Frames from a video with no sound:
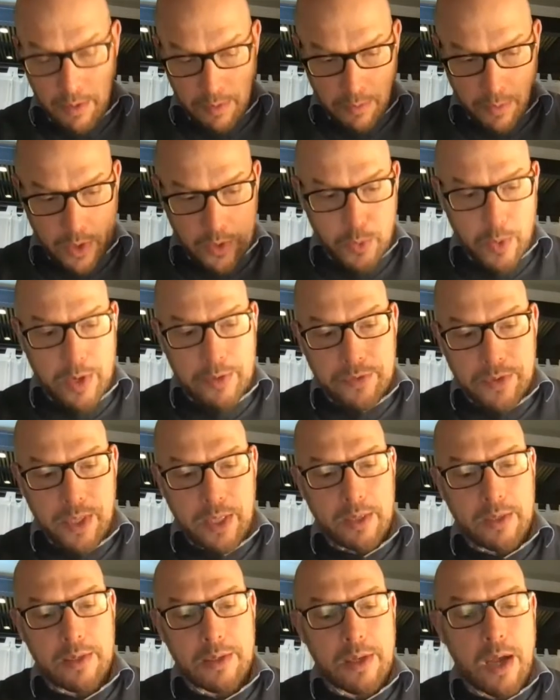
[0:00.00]
what we have
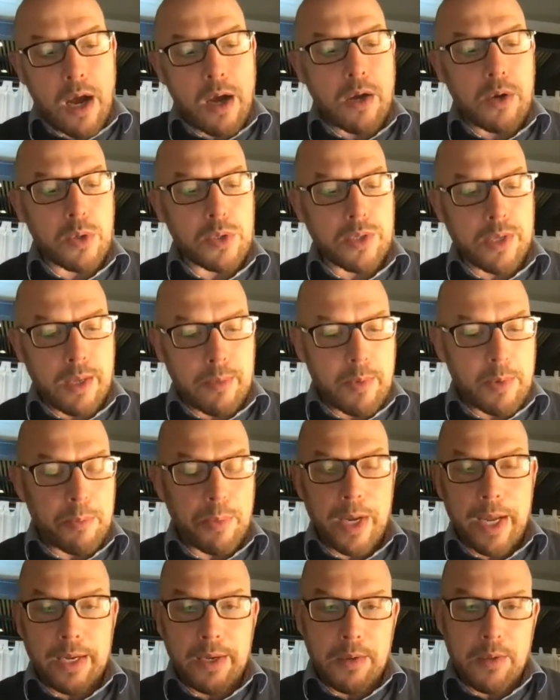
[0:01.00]
seen is our course can be
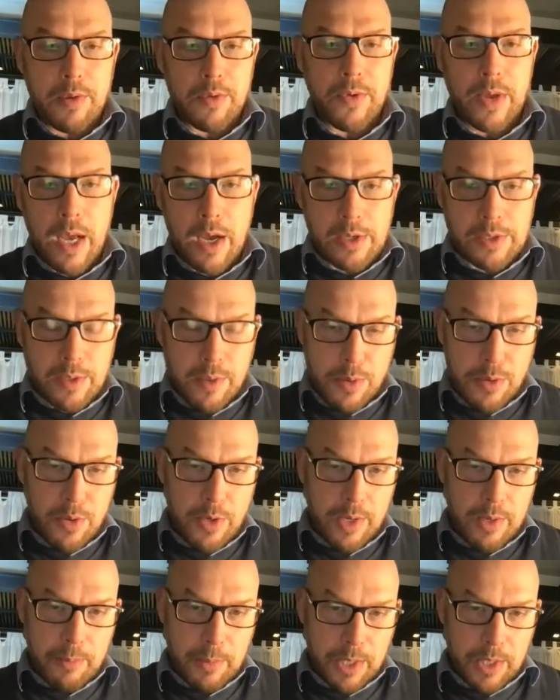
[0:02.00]
played in 3 hours and
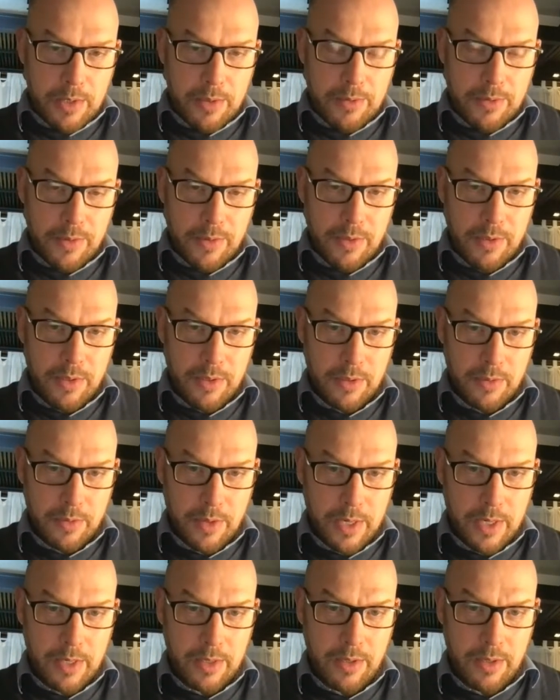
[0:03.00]
30 minutes,
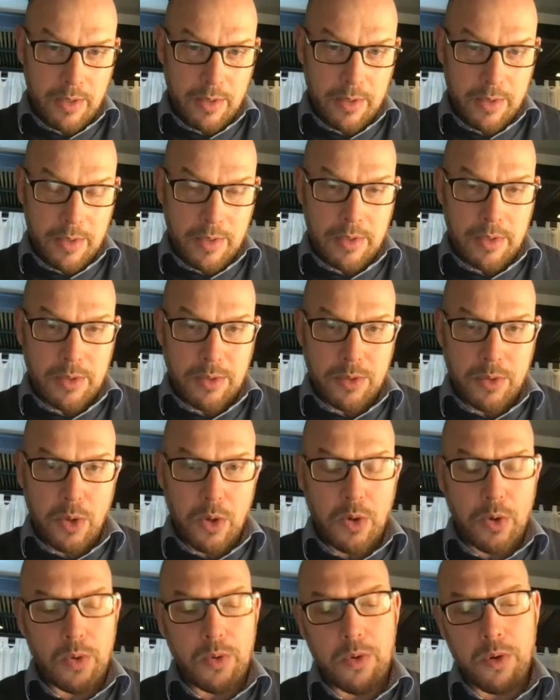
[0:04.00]
right?
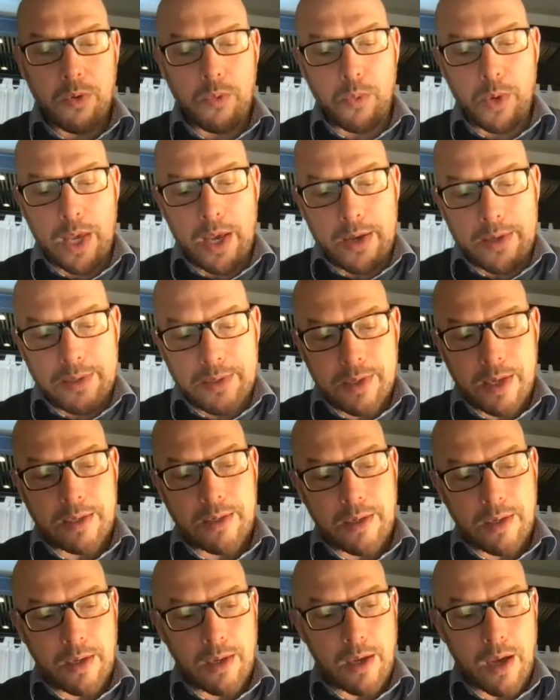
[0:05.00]
So we are
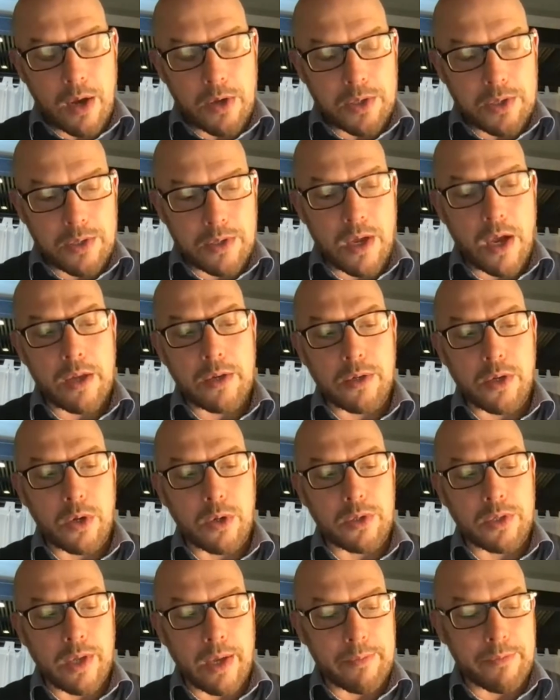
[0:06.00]
setting our start
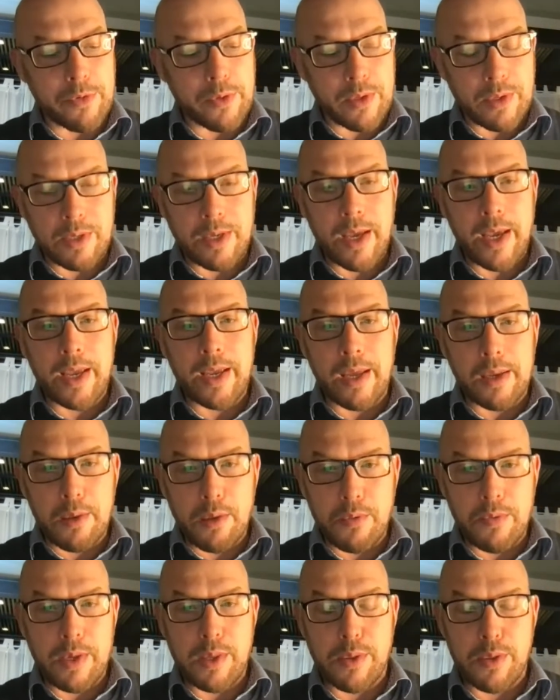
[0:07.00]
goal time for the day at
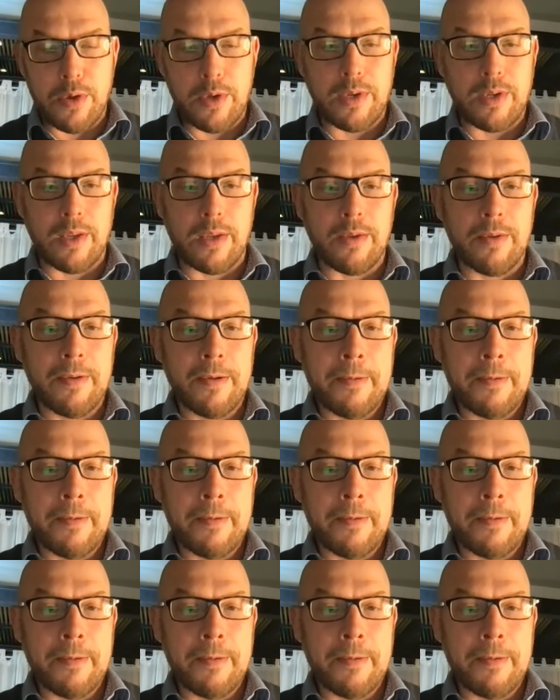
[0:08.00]
3:30.